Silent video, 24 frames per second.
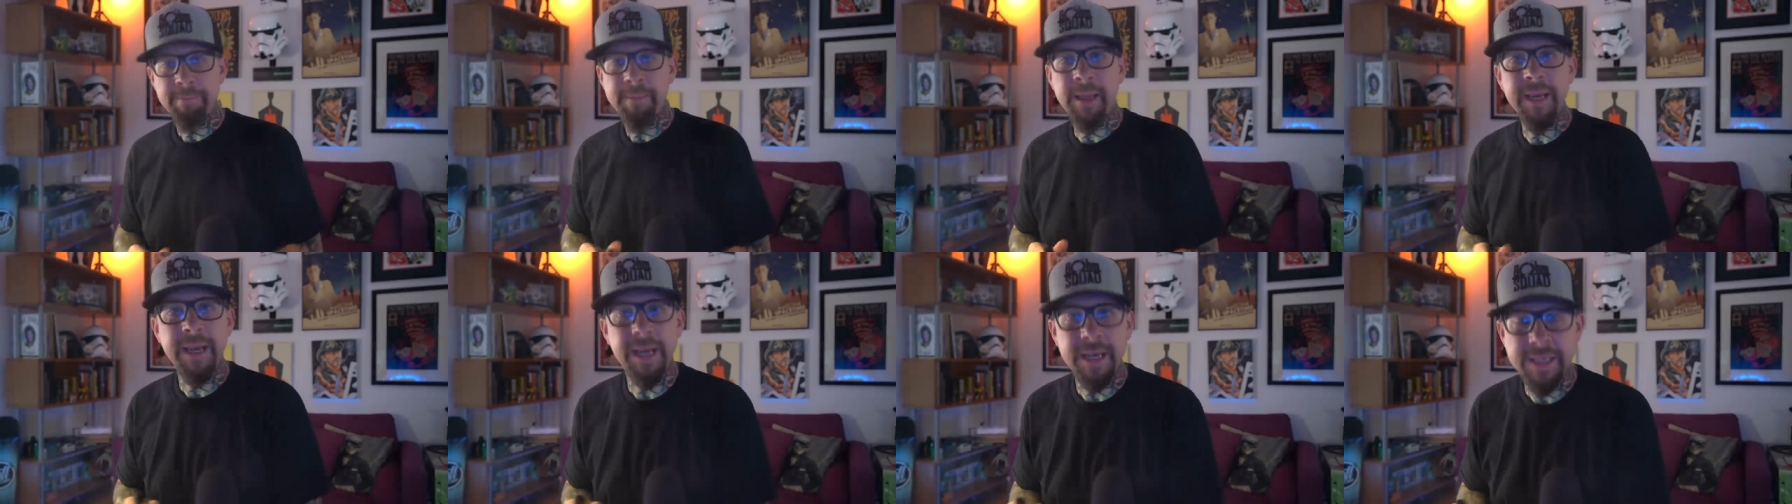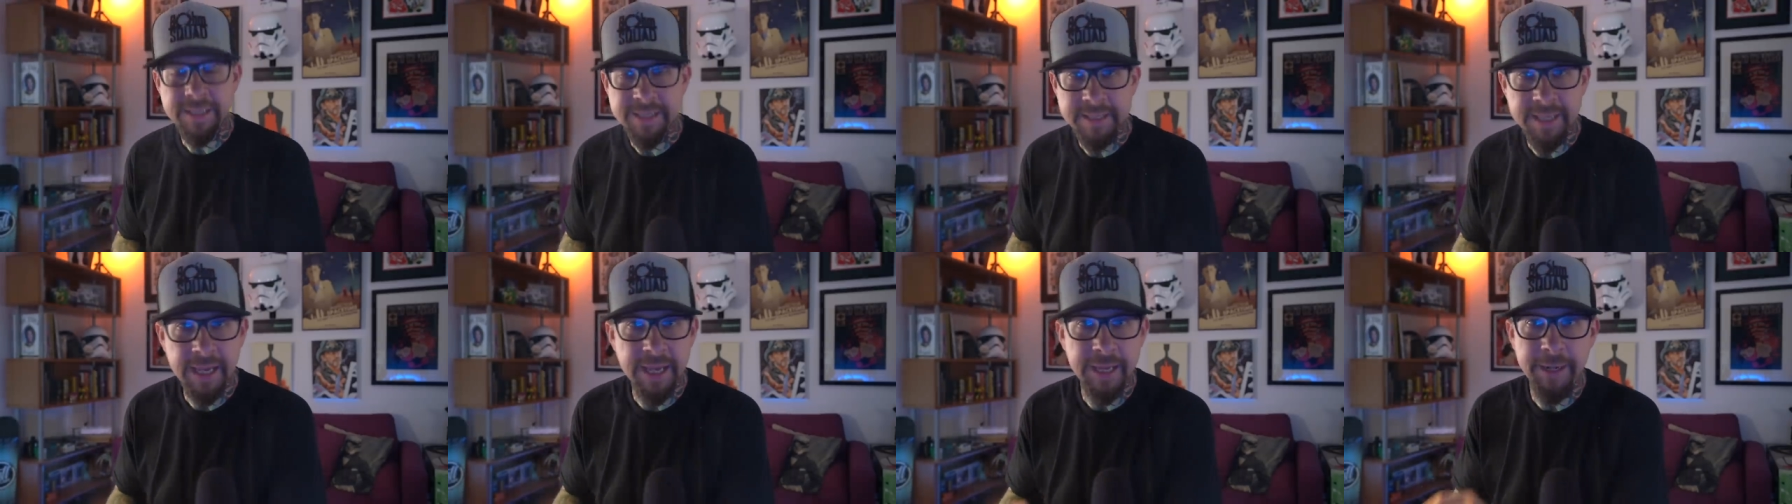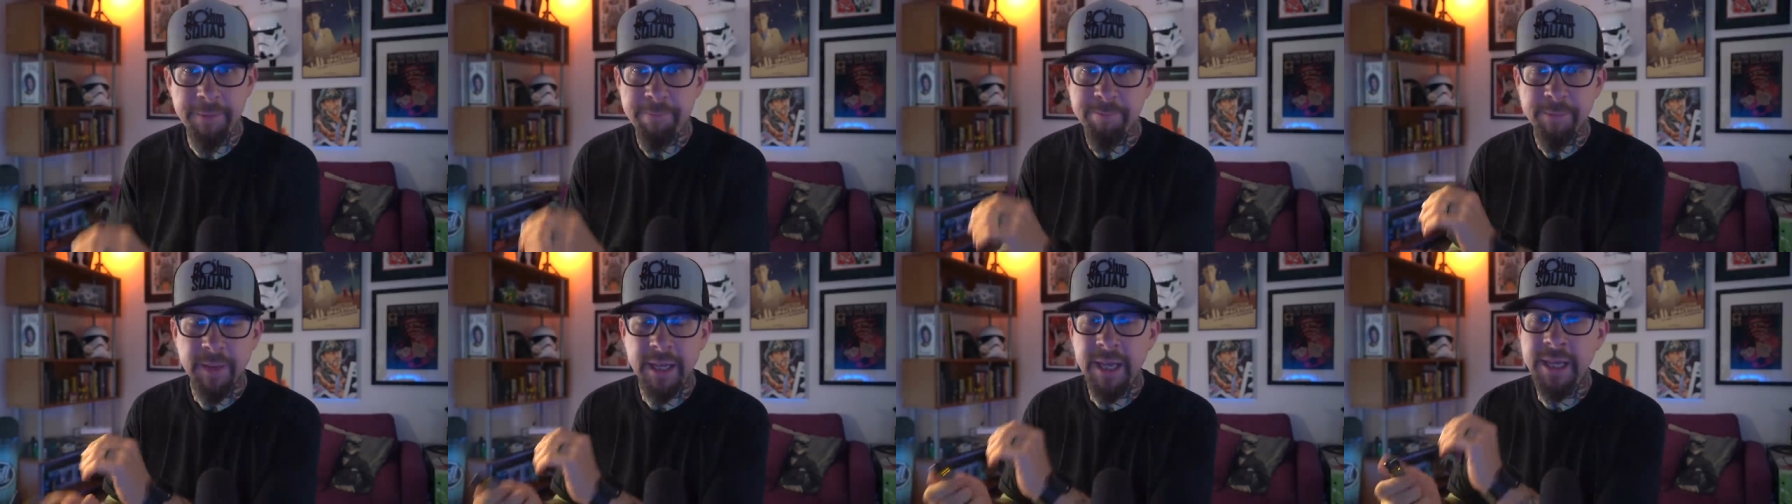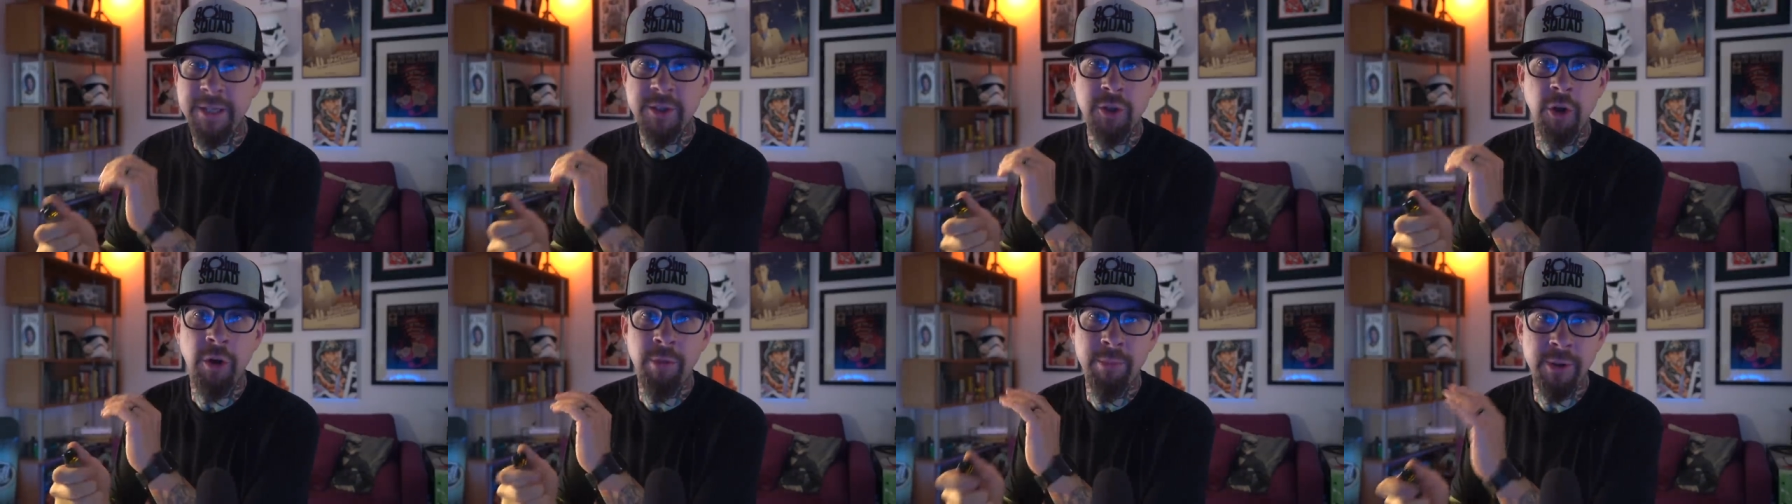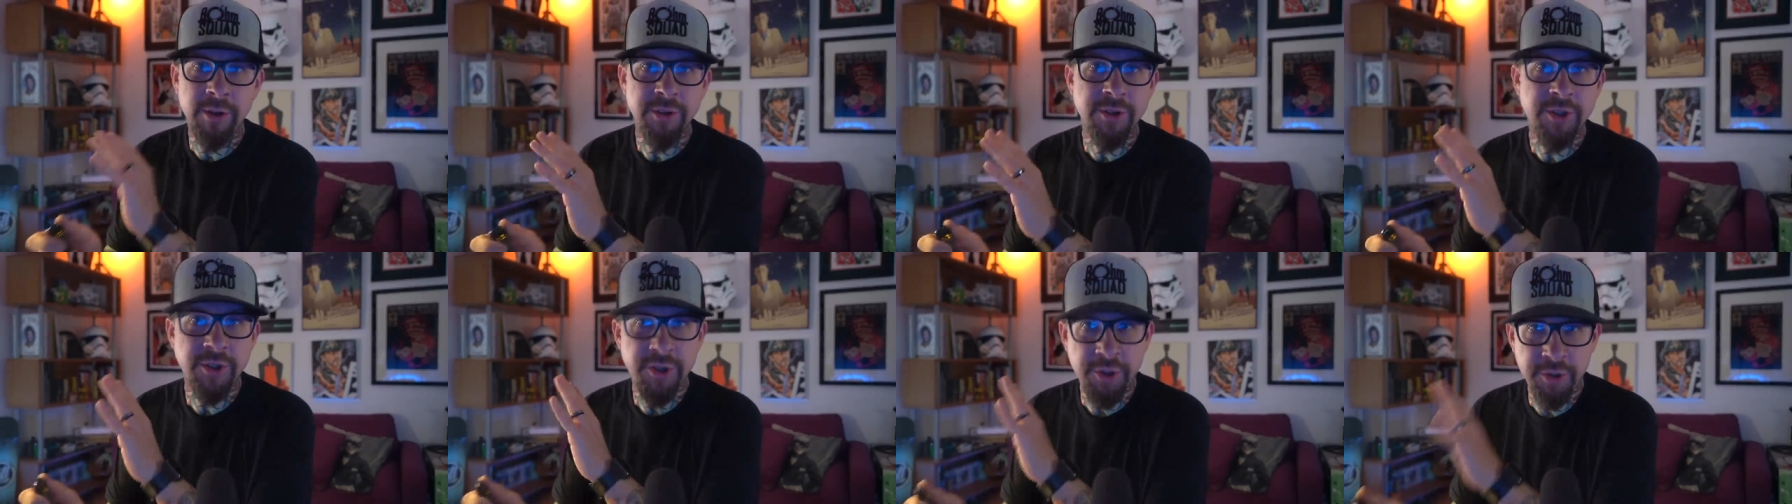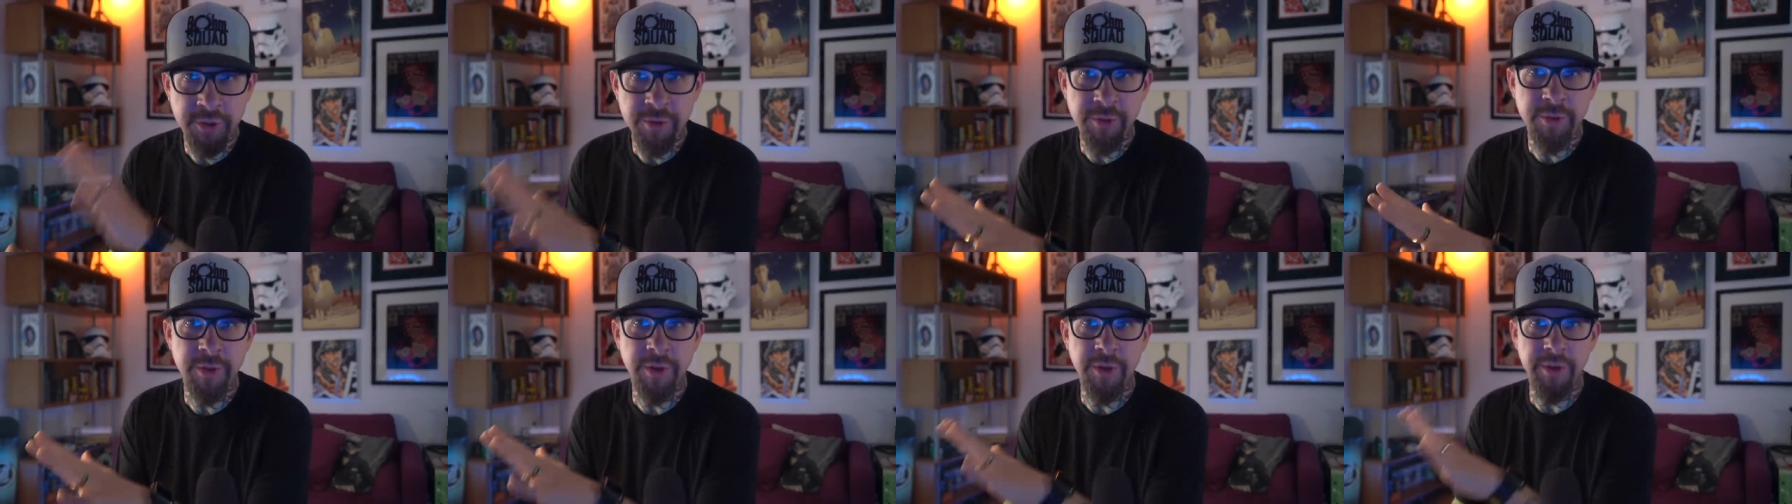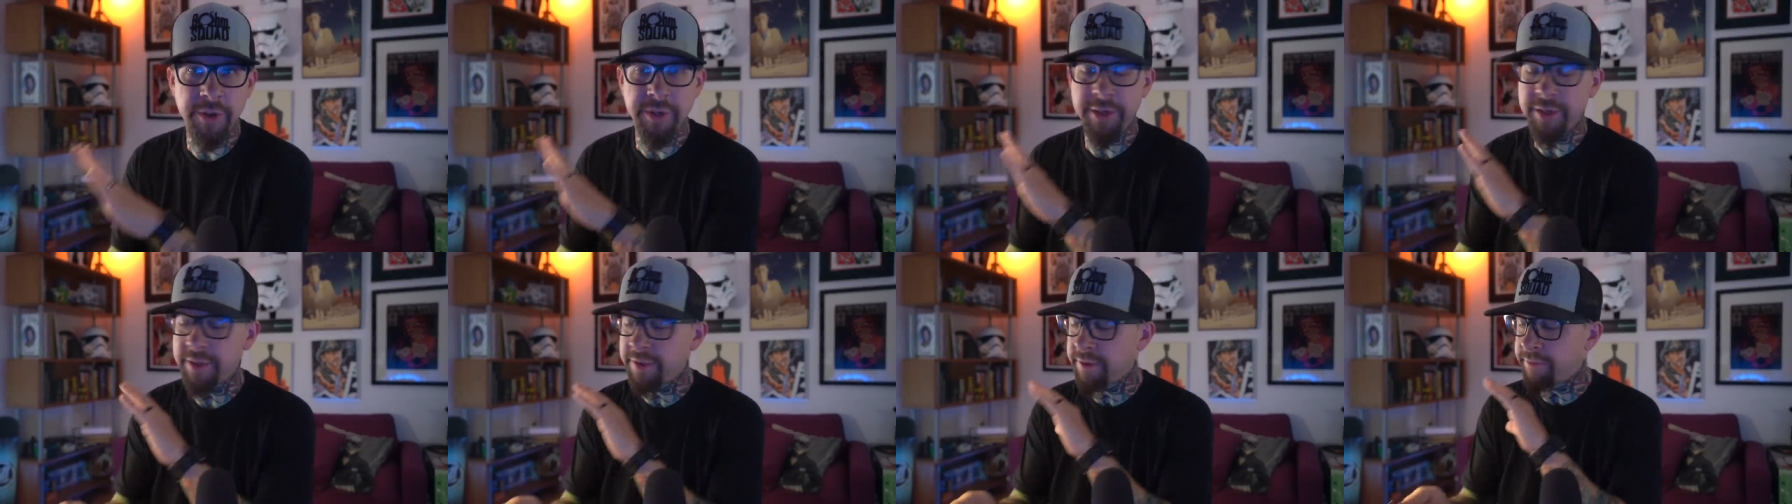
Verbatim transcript: Like I said, it's almost too good.